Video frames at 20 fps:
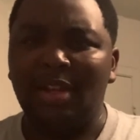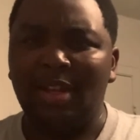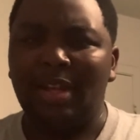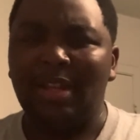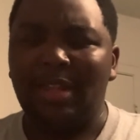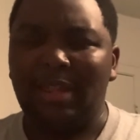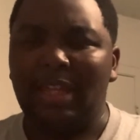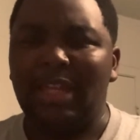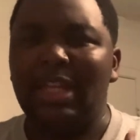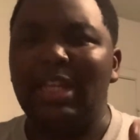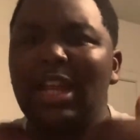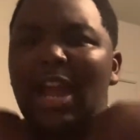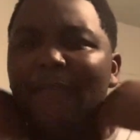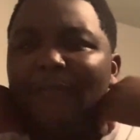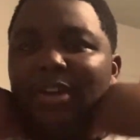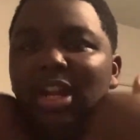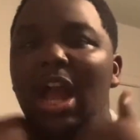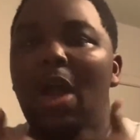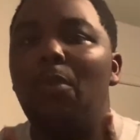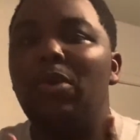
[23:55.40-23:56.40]
thing. I
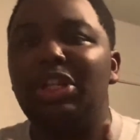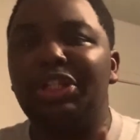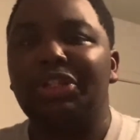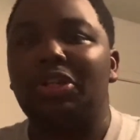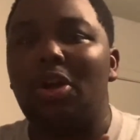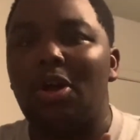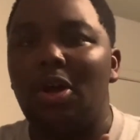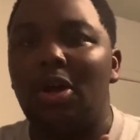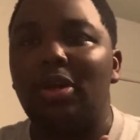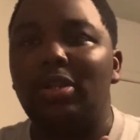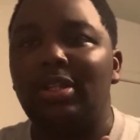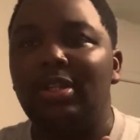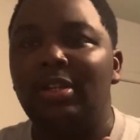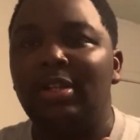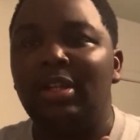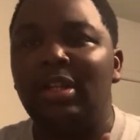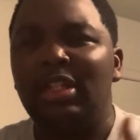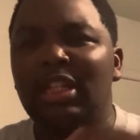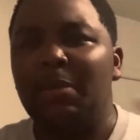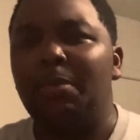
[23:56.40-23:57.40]
forgot what it's called.
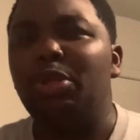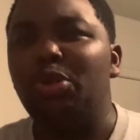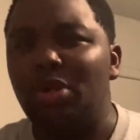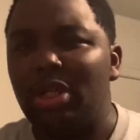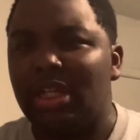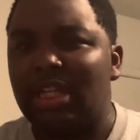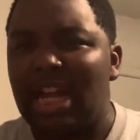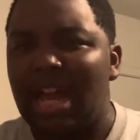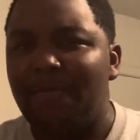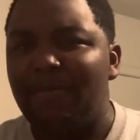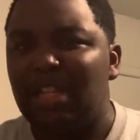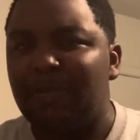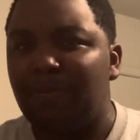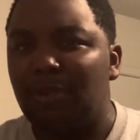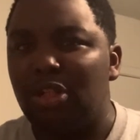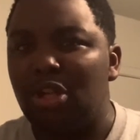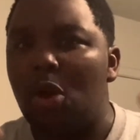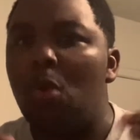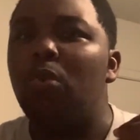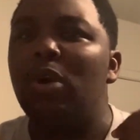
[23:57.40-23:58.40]
Let me know in the comments
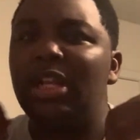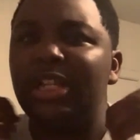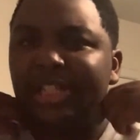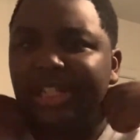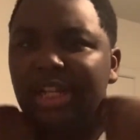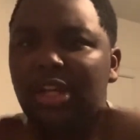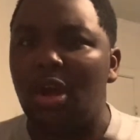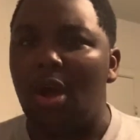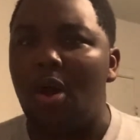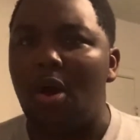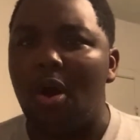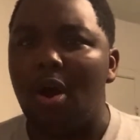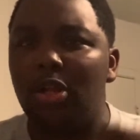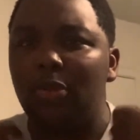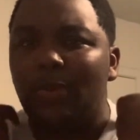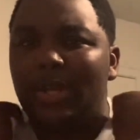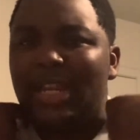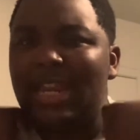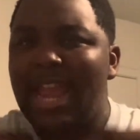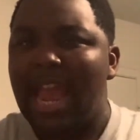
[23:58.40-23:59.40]
below what is it called,
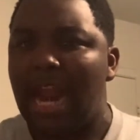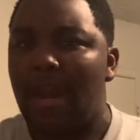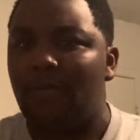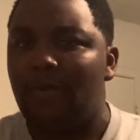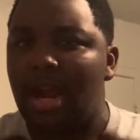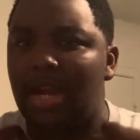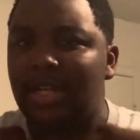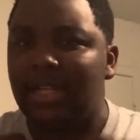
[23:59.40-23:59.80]
what he had around his